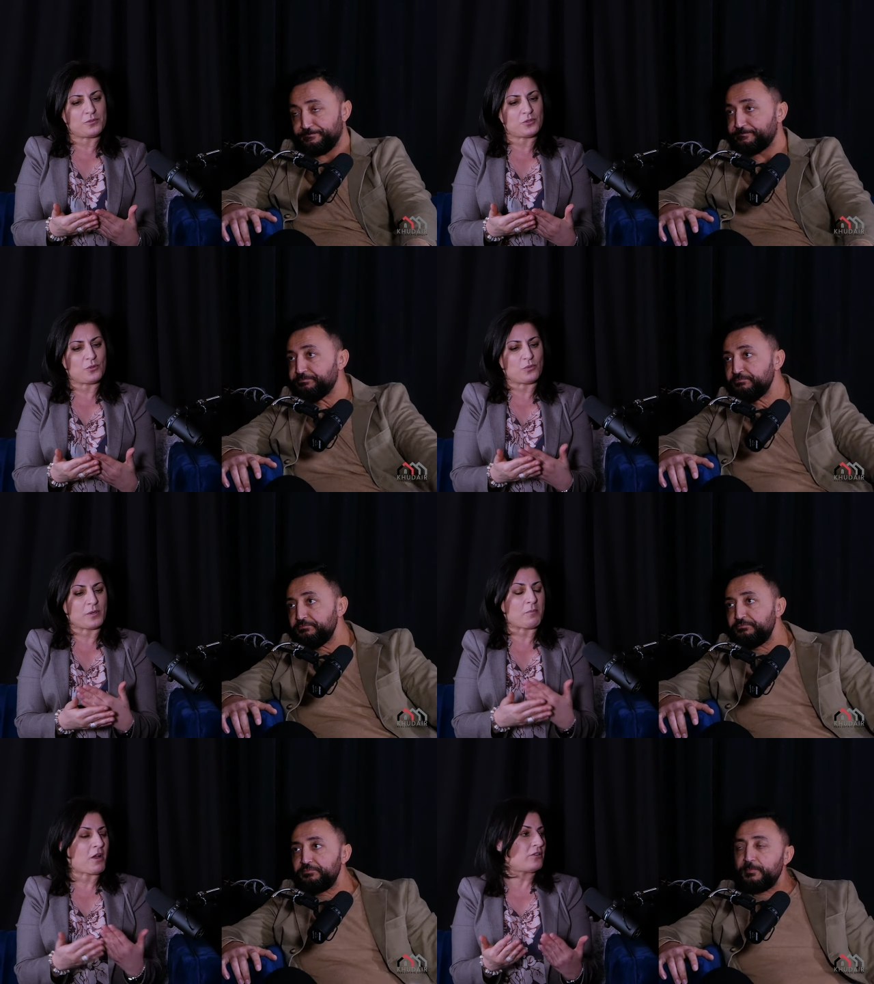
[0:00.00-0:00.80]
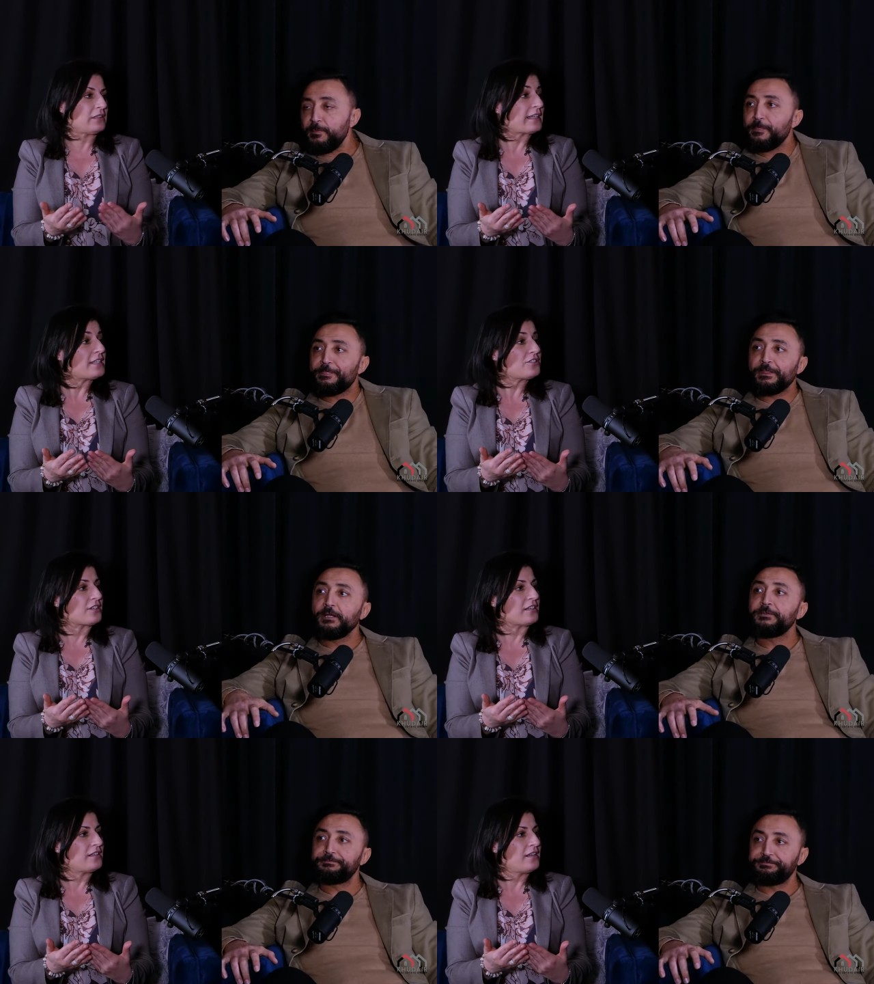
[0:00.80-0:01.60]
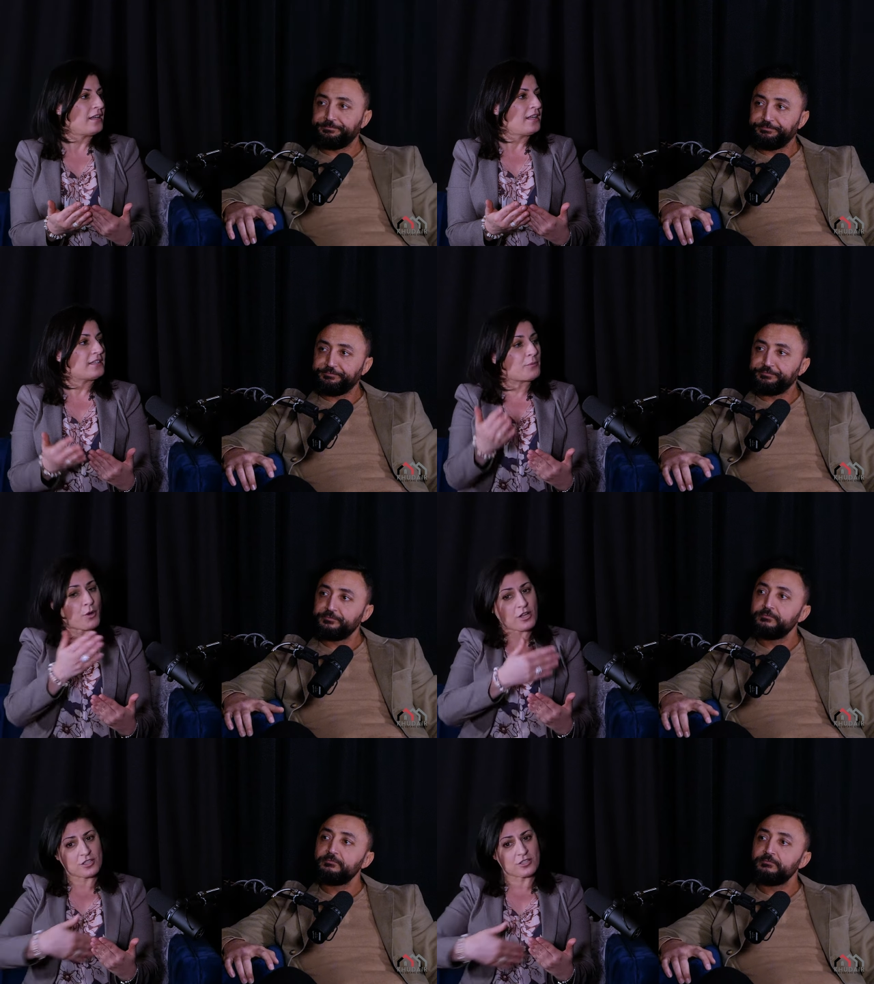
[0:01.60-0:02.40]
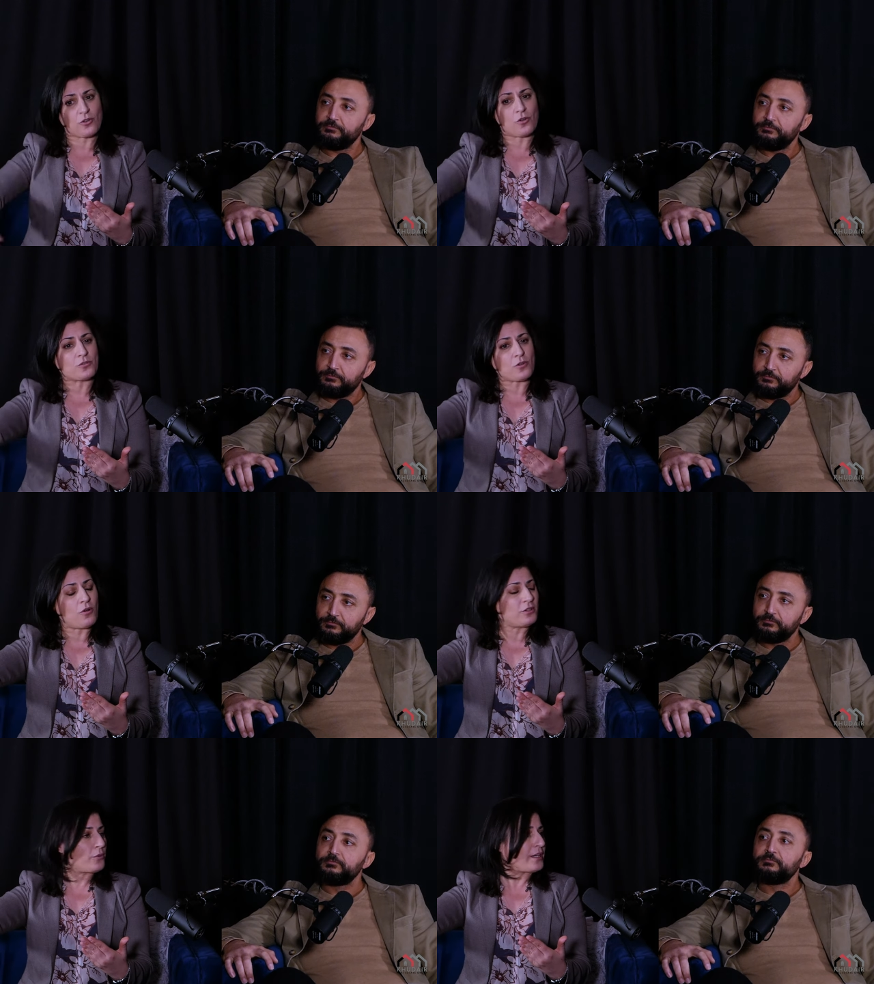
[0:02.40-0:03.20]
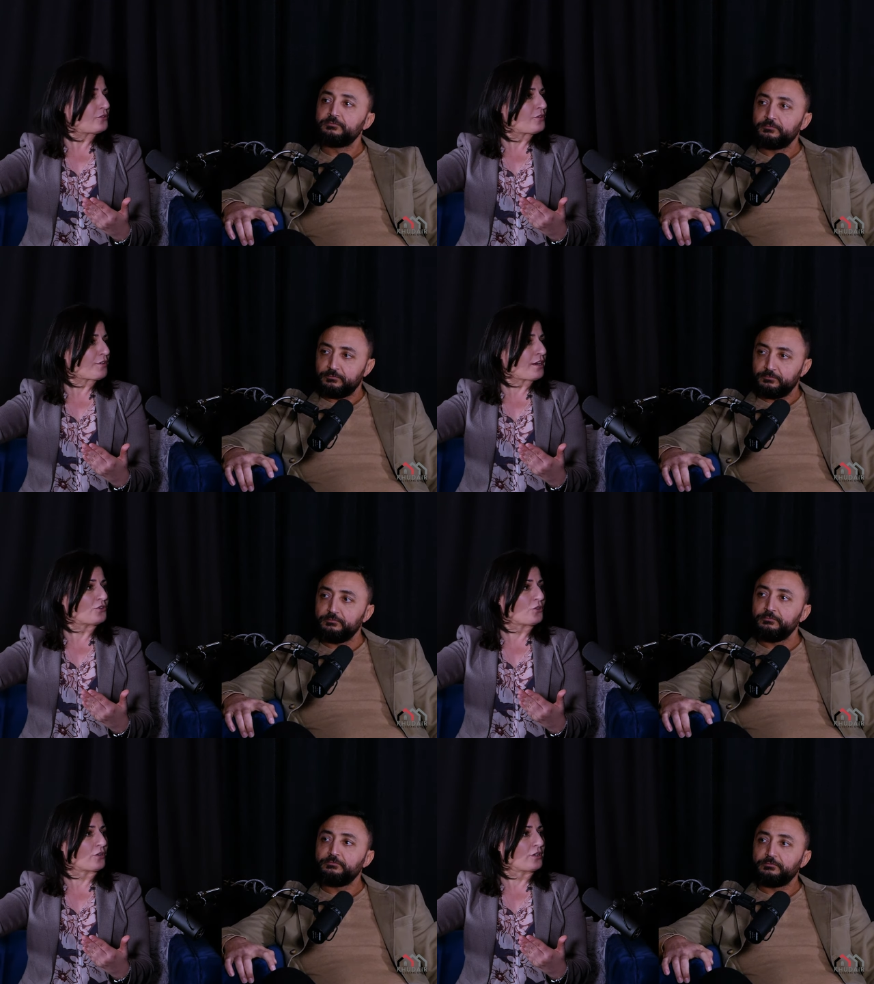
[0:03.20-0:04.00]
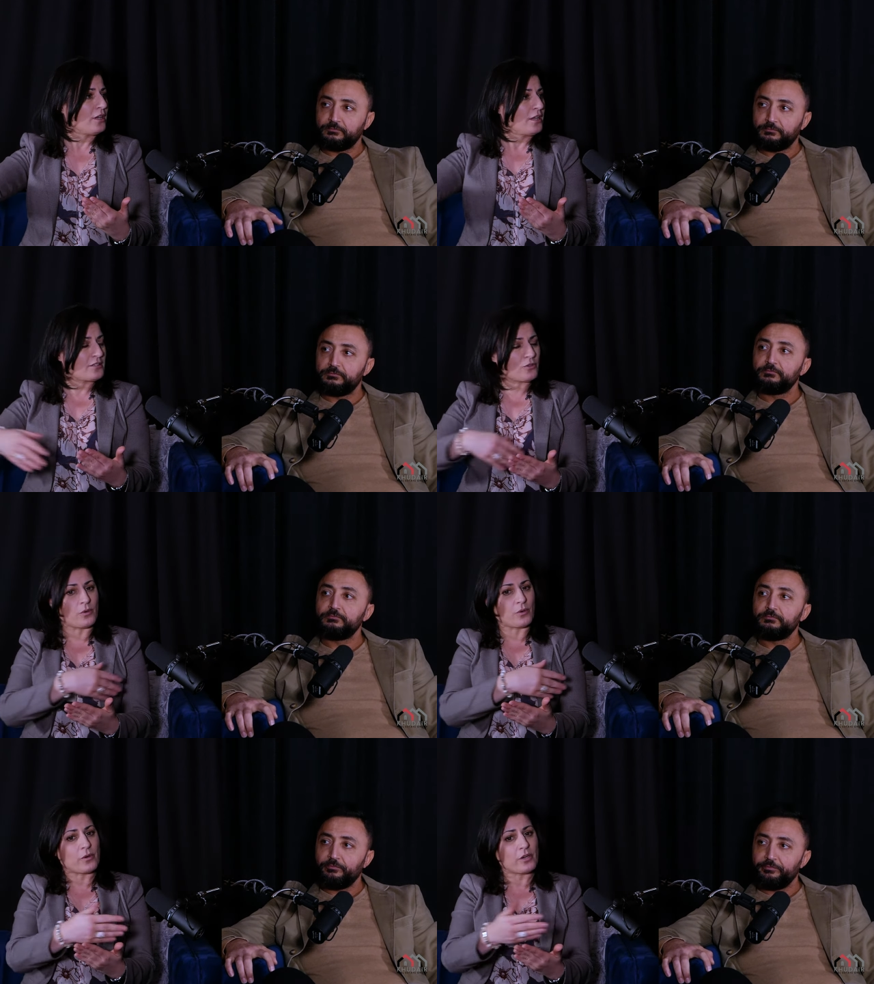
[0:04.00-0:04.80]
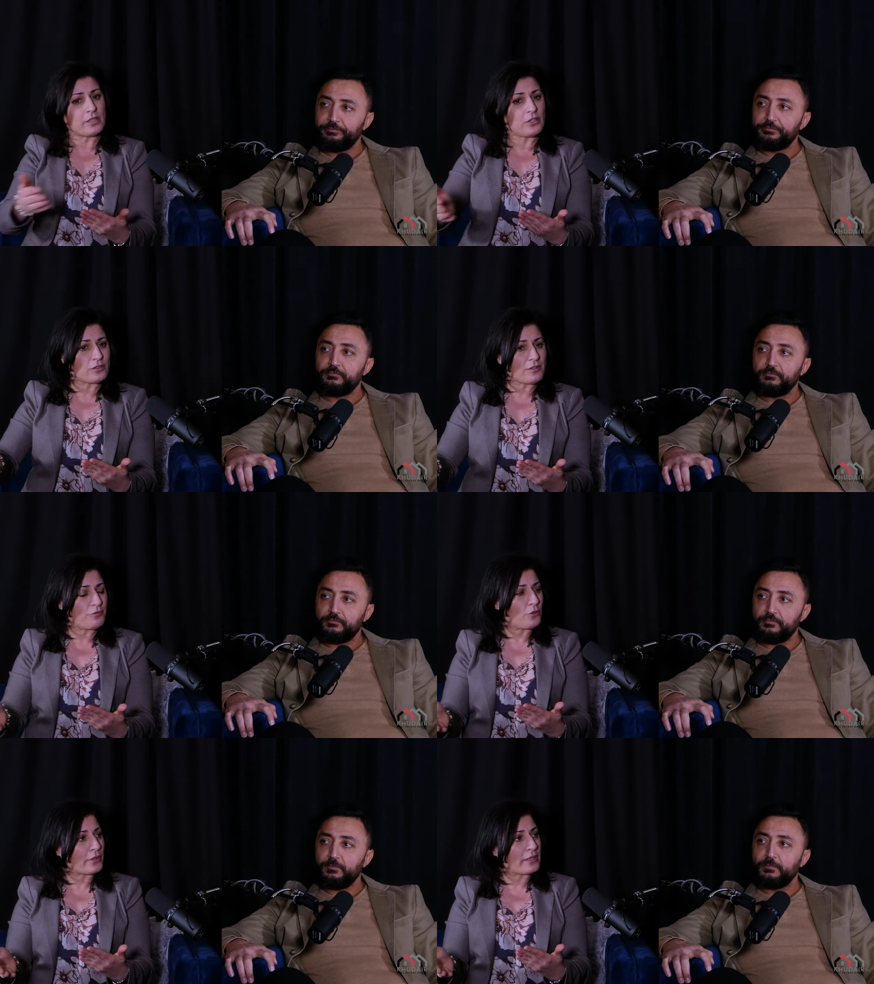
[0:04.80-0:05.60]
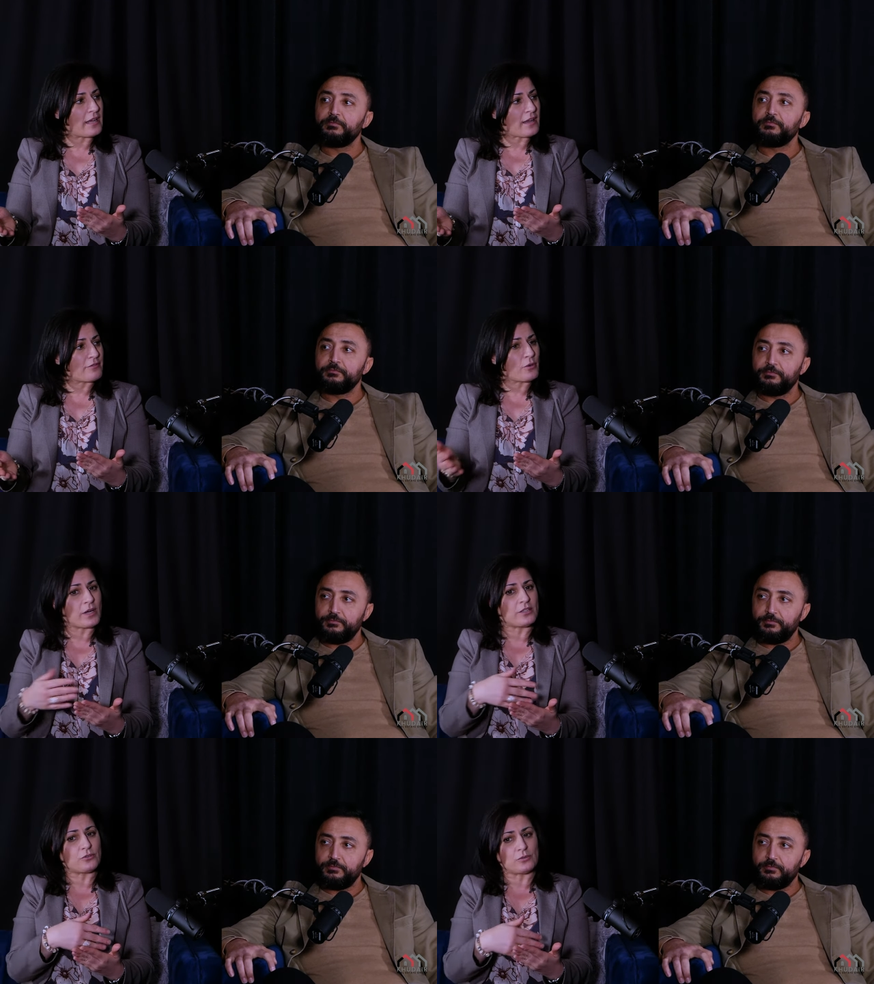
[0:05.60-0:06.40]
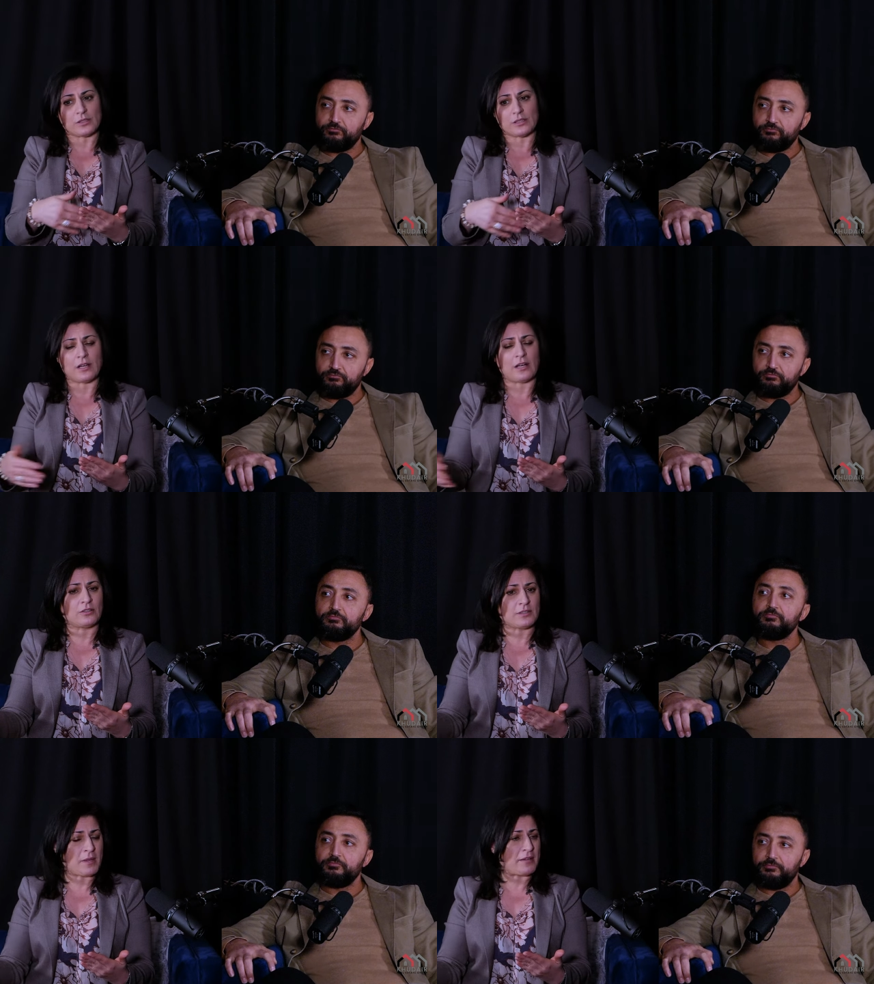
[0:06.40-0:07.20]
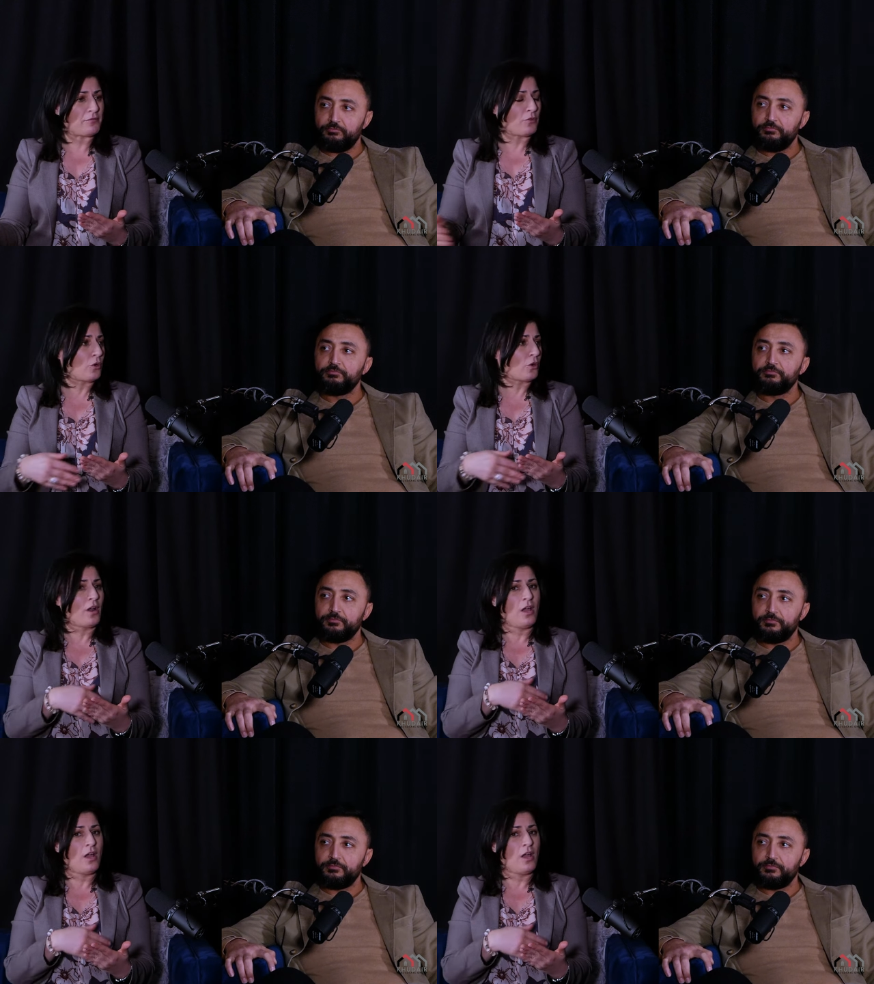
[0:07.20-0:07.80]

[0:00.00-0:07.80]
Speaker 1: to remodel the kitchen, the project goes all the way to the front door. So we're working on the flooring everywhere to uh, on the main floor.